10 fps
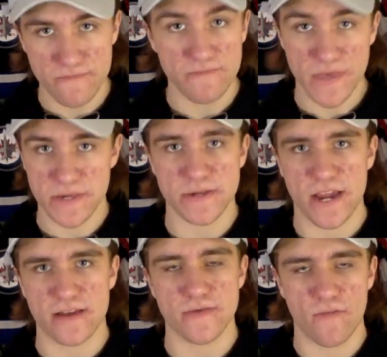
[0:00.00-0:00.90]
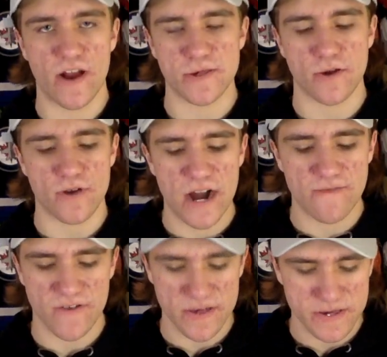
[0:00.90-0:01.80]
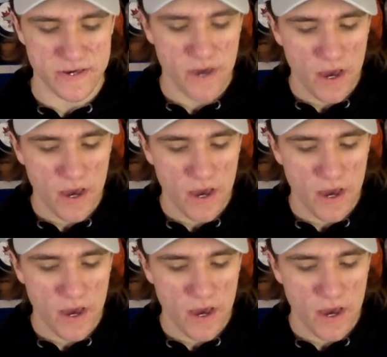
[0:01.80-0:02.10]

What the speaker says: the Western Conference.